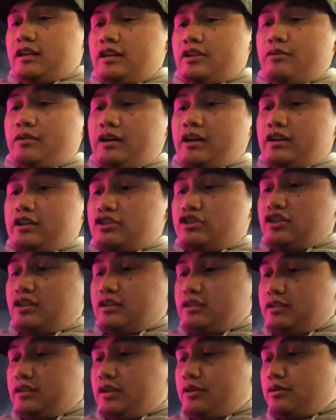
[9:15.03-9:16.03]
We got a
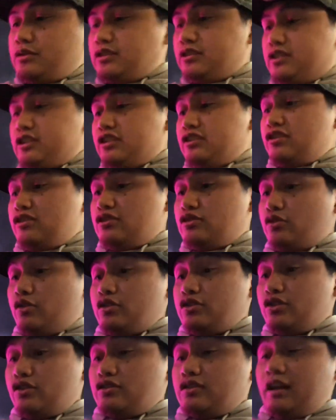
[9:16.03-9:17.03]
chicken skewers and traditional soy
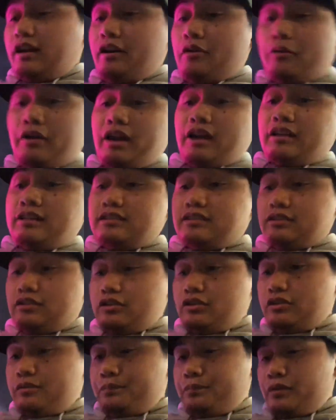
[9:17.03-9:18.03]
sauce. Hey, we had this
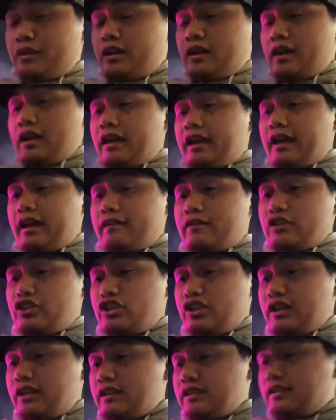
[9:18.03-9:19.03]
too. We have the
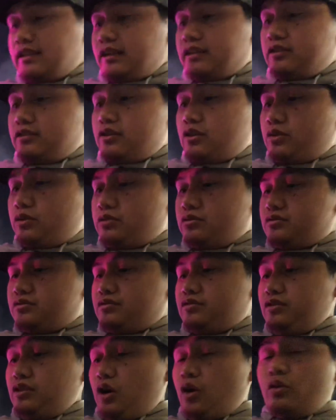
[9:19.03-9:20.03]
chicken asado
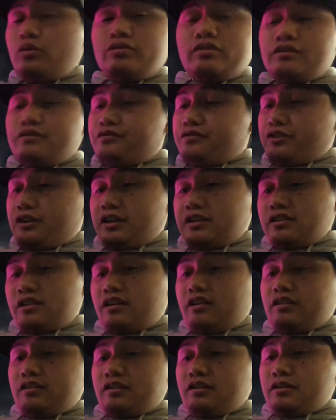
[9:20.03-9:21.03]
loaded fries.
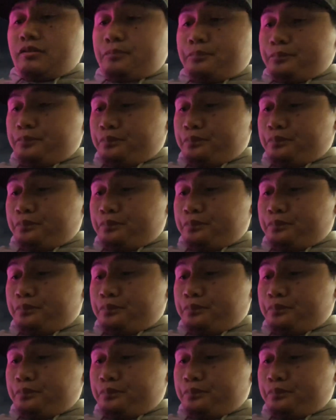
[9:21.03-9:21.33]
Oh yeah.